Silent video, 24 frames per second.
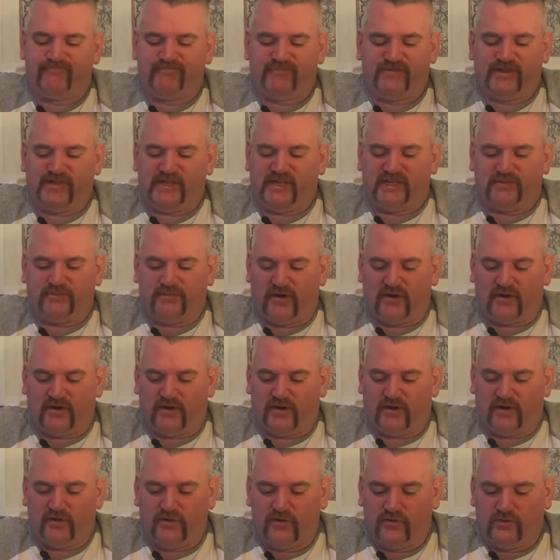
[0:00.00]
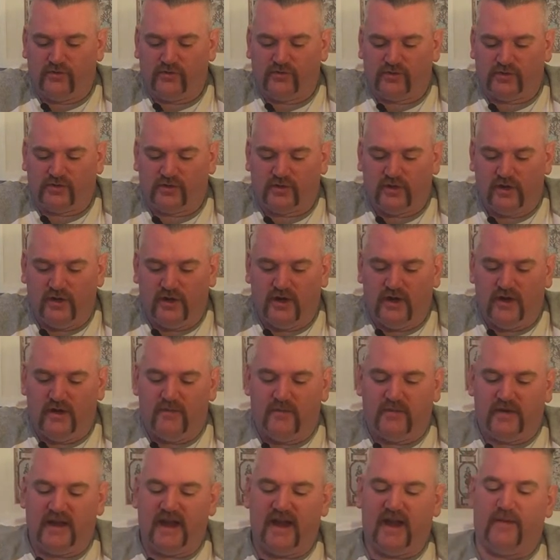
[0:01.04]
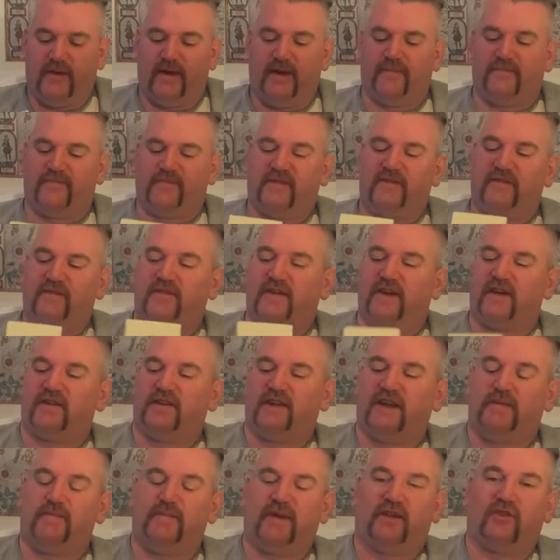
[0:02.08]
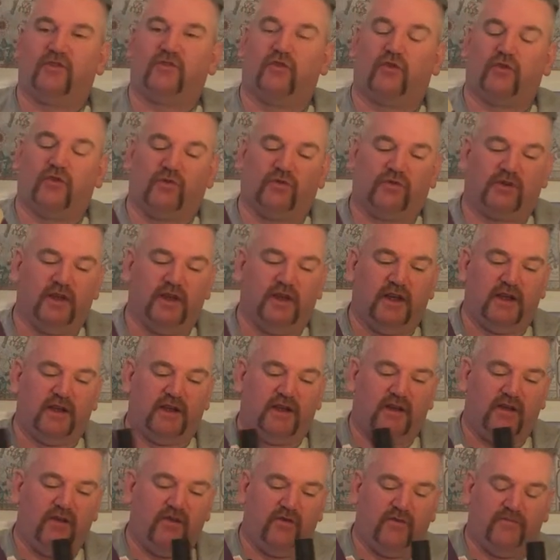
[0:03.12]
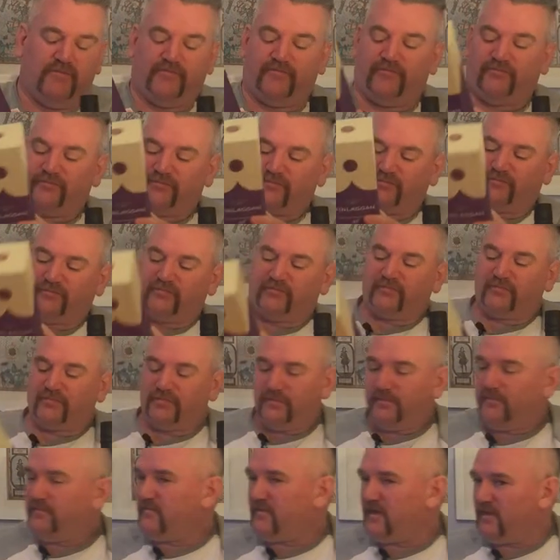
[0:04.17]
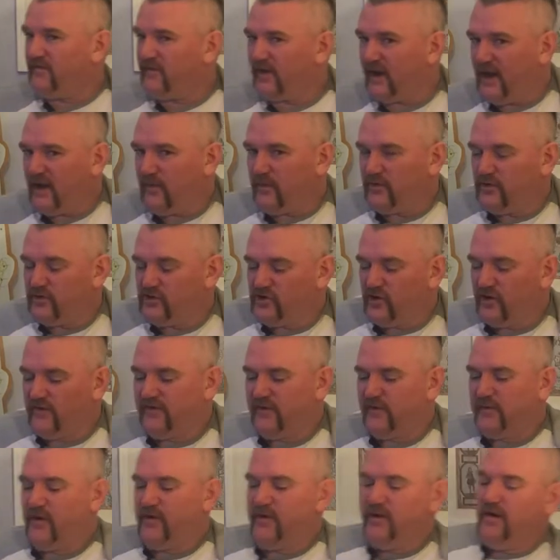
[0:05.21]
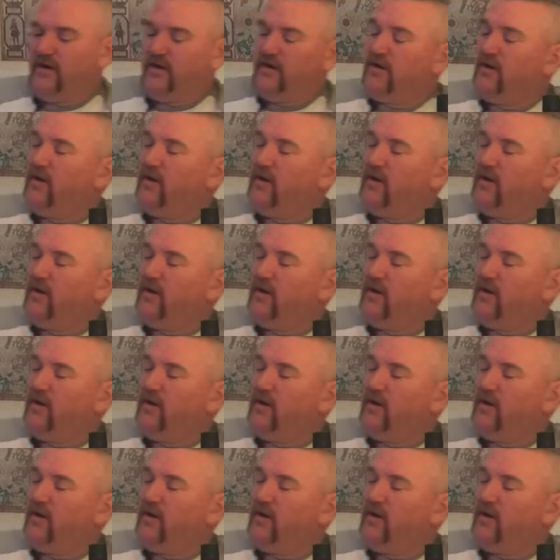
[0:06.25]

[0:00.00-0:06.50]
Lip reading: cheeseburger, who knows. But anyway, you've heard the name MacDonald. Now, for anyone who's not familiar,